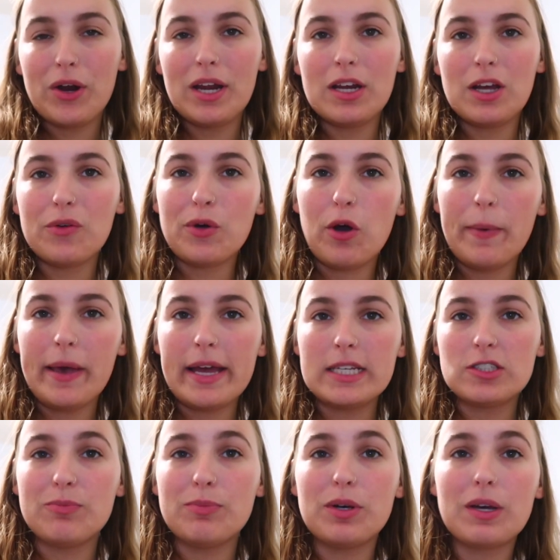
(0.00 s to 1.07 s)
reading a
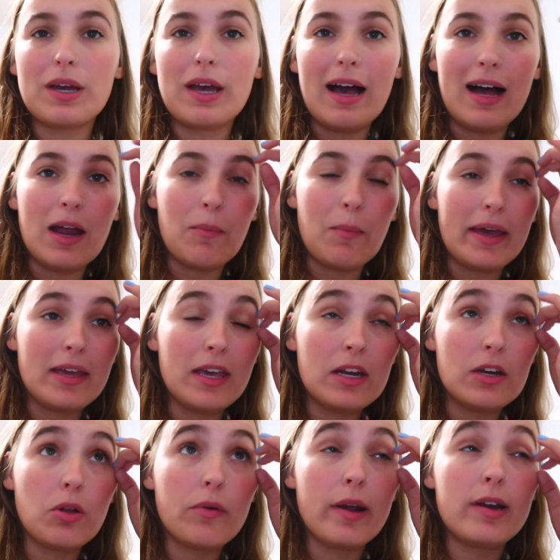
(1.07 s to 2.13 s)
romance book on my
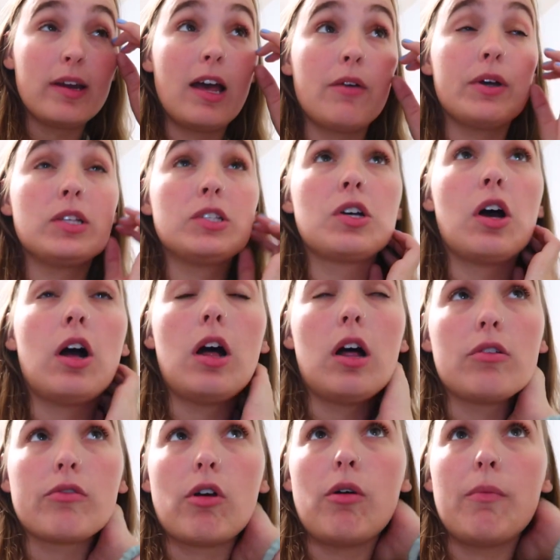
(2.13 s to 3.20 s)
Kindle right now. It's
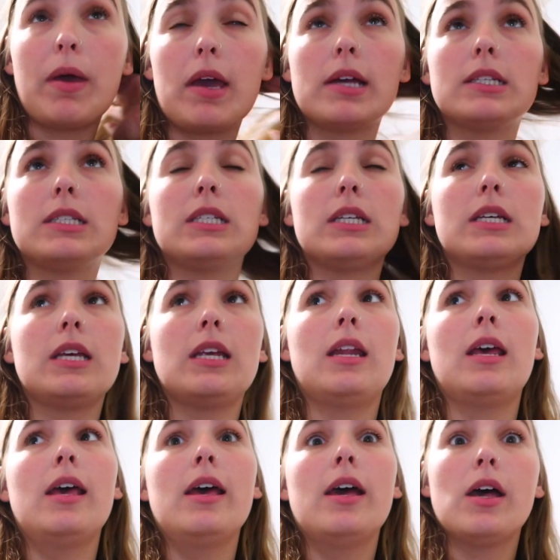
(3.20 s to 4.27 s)
called
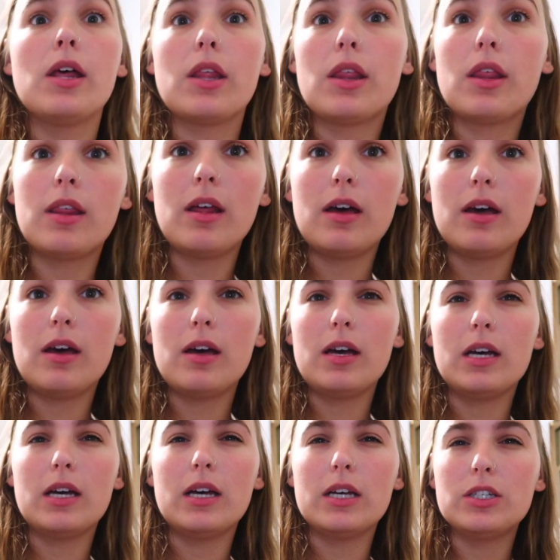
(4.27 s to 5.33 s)
Romancing
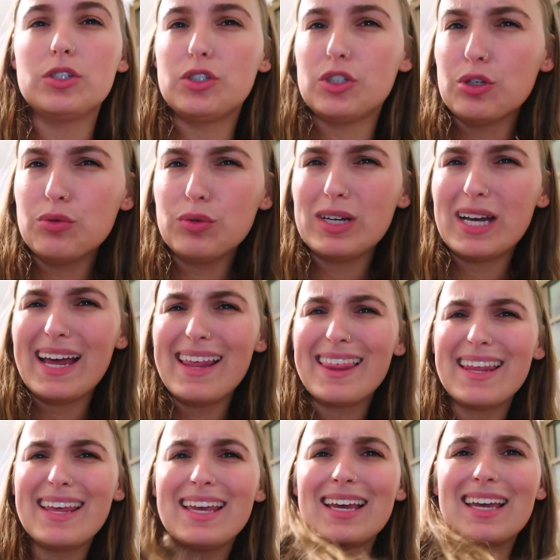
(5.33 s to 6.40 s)
the Duke, I
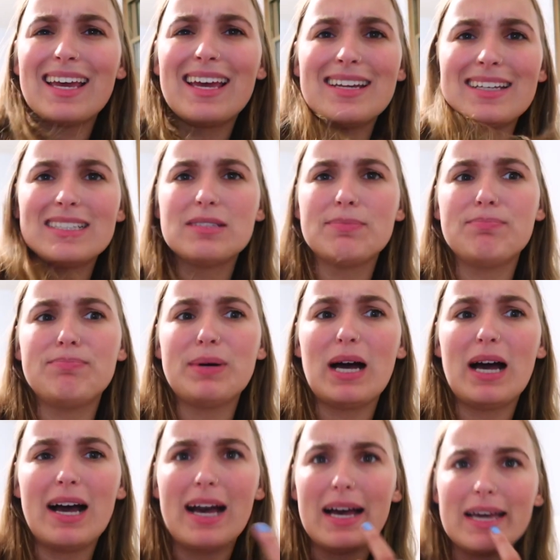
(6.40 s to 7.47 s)
think, and it's
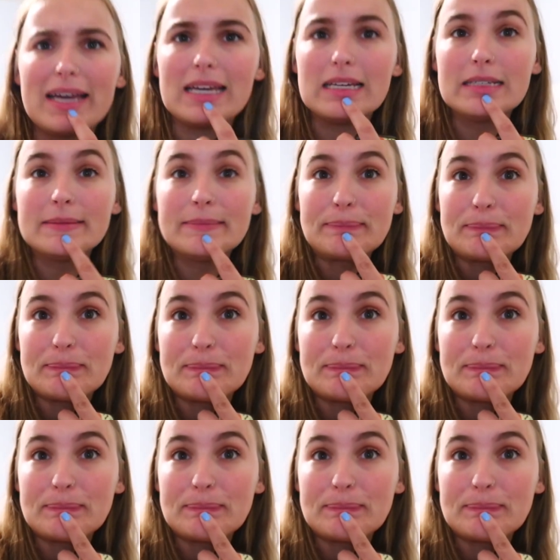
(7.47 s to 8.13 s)
by,